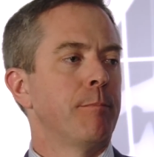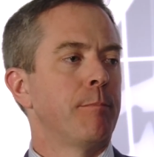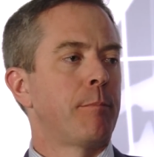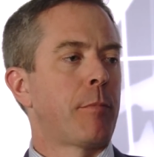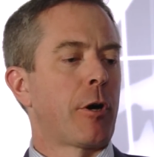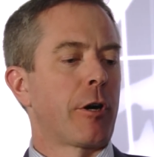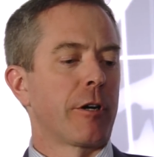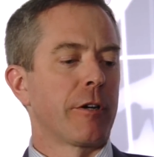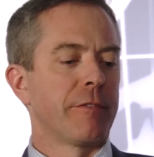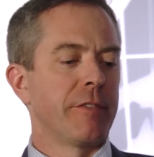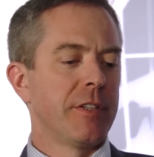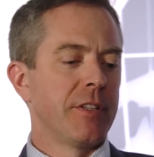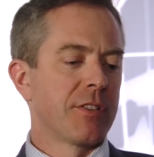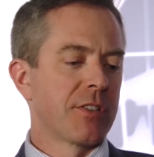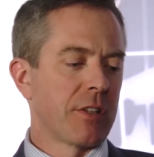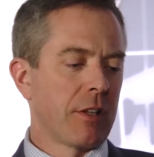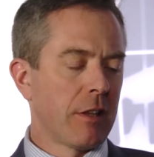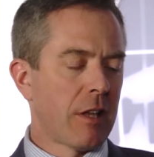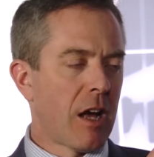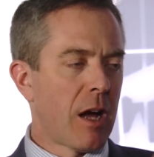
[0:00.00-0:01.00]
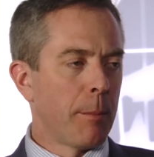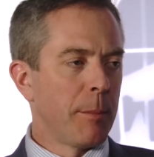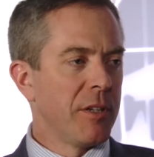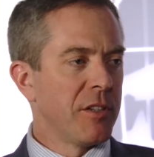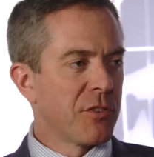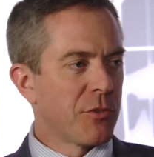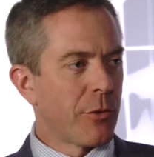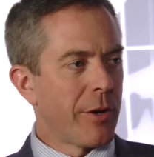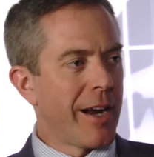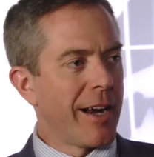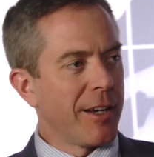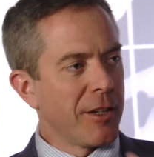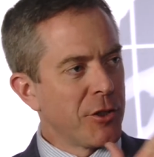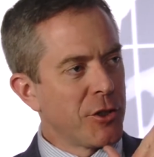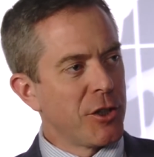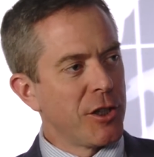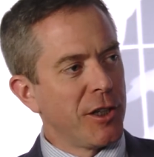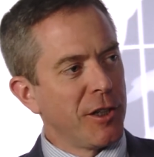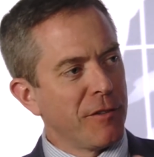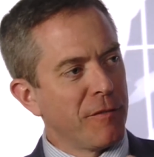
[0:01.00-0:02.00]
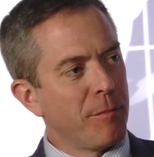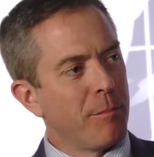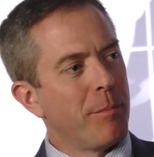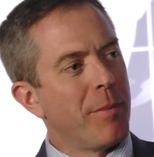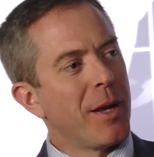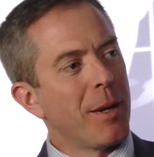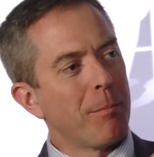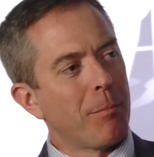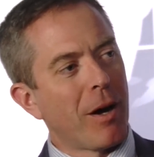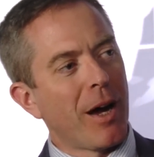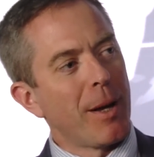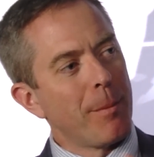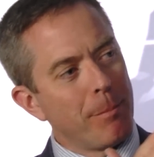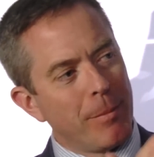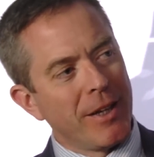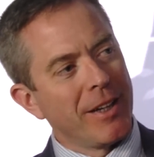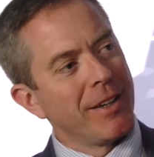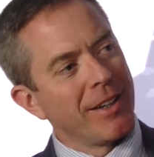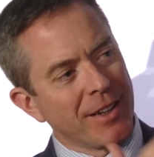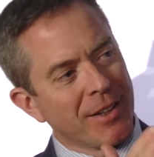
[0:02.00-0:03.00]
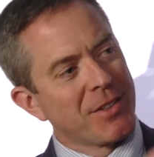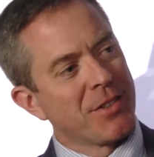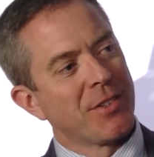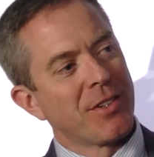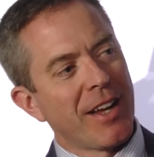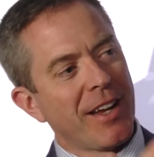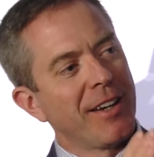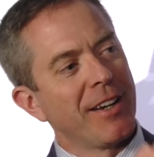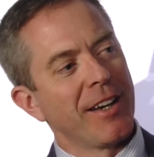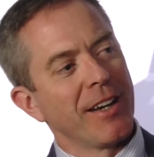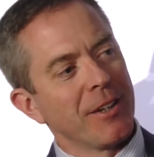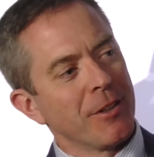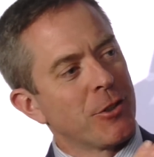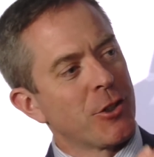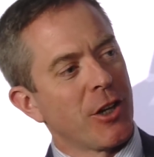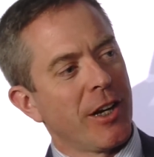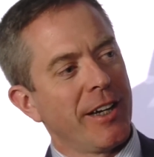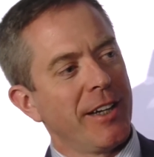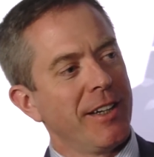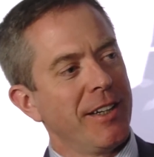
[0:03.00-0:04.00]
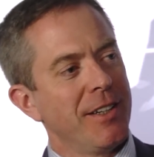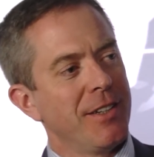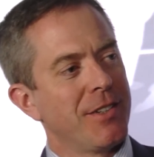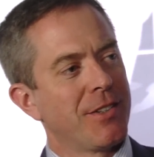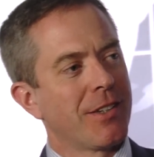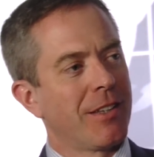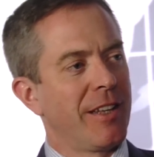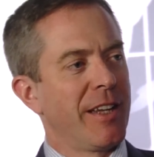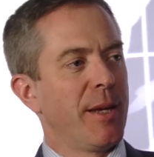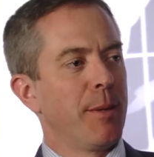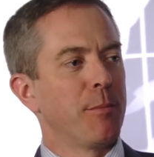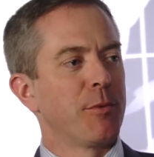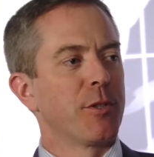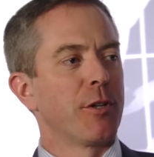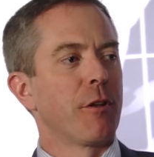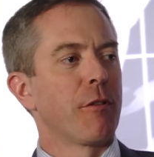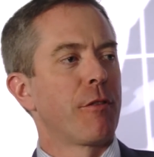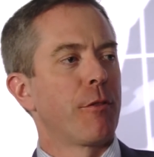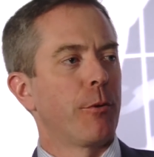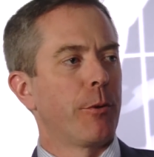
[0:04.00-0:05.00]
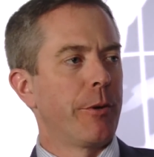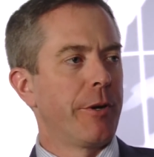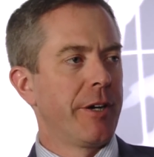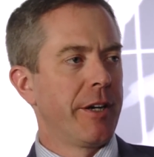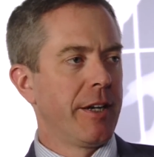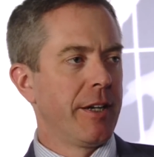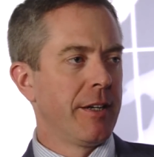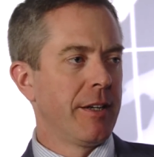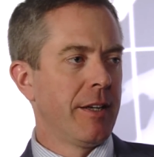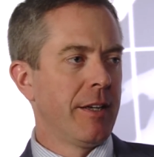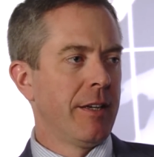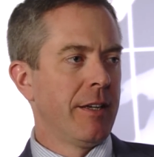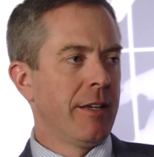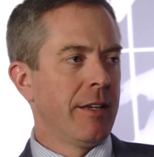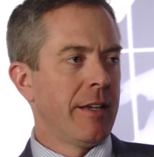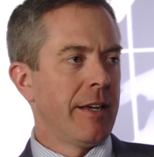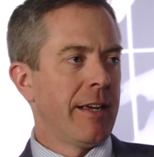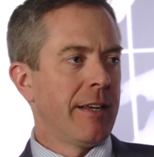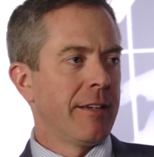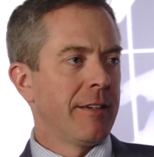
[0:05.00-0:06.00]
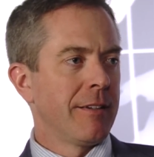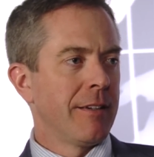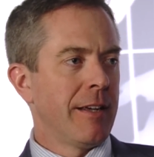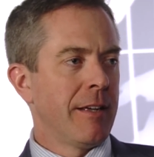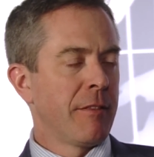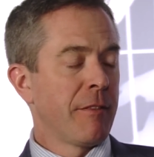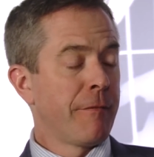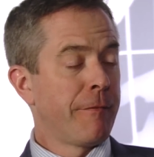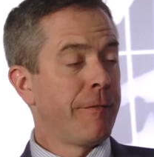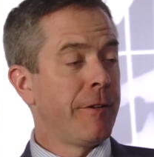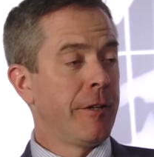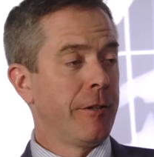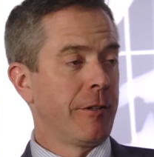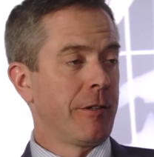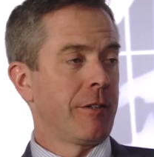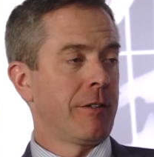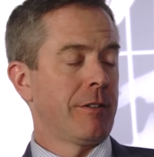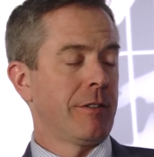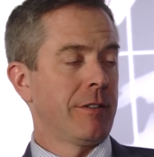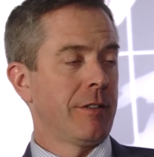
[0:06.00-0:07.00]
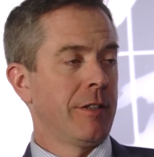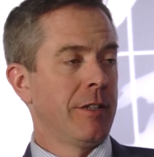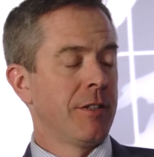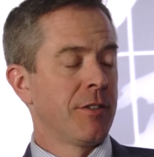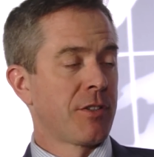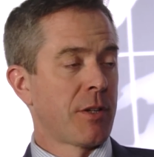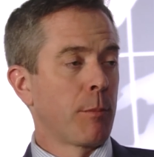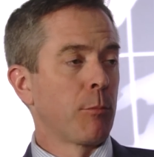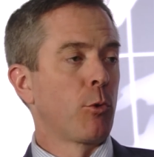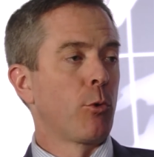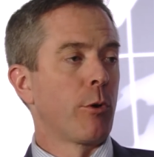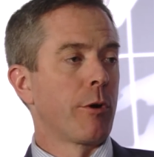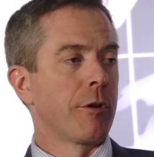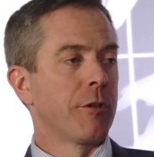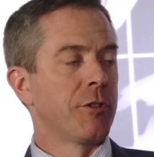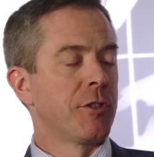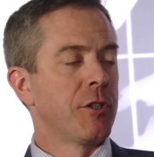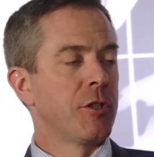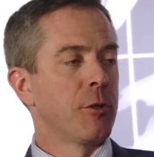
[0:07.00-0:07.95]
part of the salami strategy of bit by bit extending Chinese claims and authority. And the fear in some quarters in